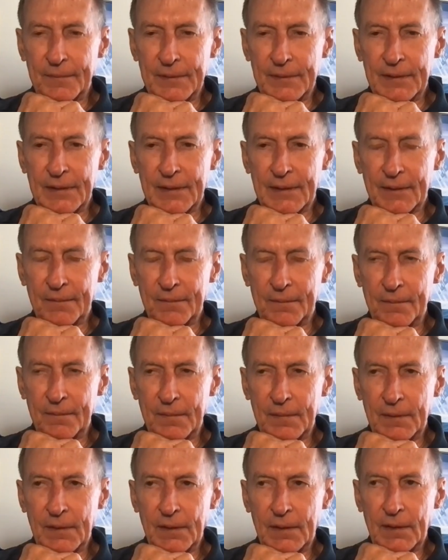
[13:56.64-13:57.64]
Yeah.
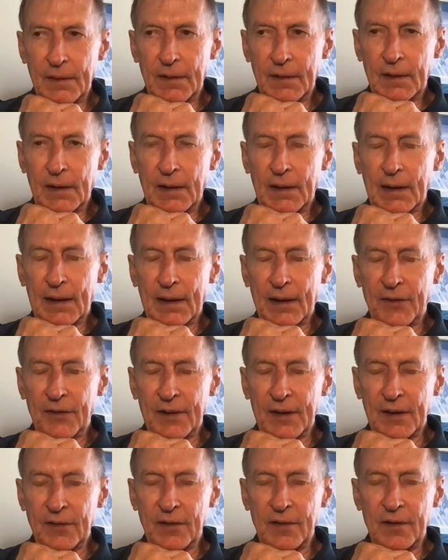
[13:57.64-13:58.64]
I
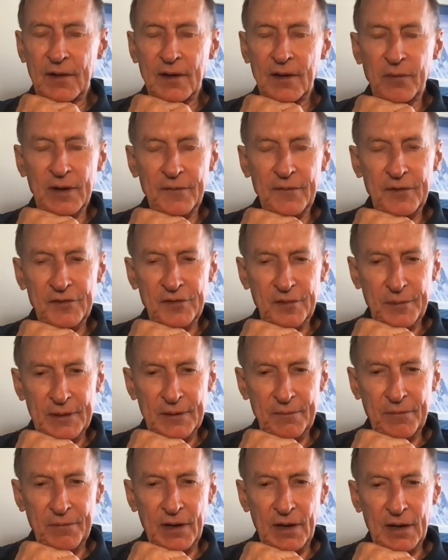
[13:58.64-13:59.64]
think the debrief is a
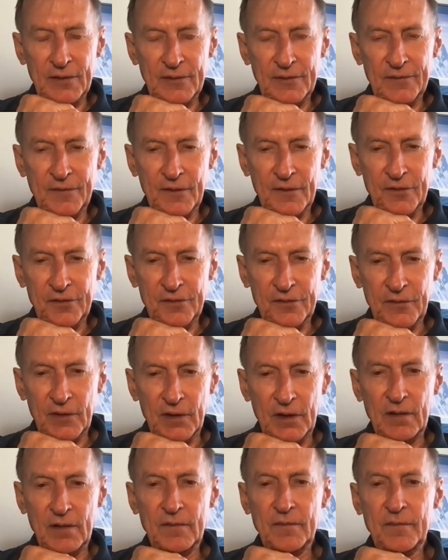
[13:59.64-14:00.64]
big part of it, first of
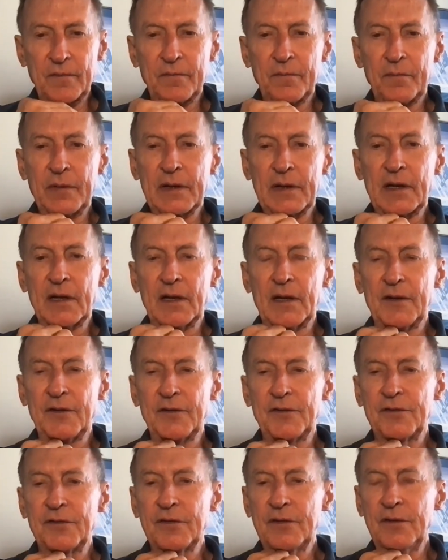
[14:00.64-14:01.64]
all,
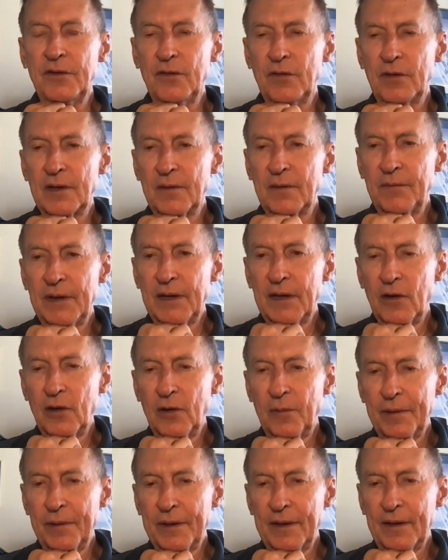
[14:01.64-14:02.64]
because you can be
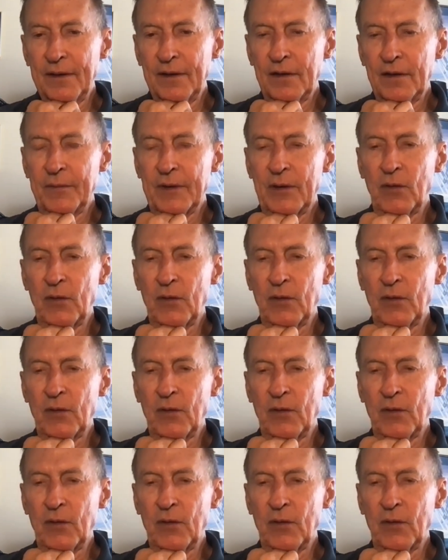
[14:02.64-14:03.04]
open, you can be